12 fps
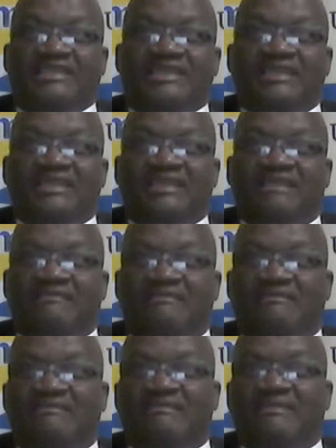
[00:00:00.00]
reality.
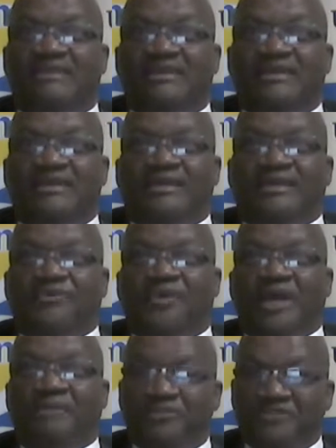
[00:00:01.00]

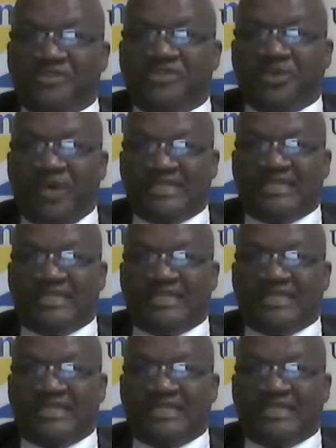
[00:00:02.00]
We are moving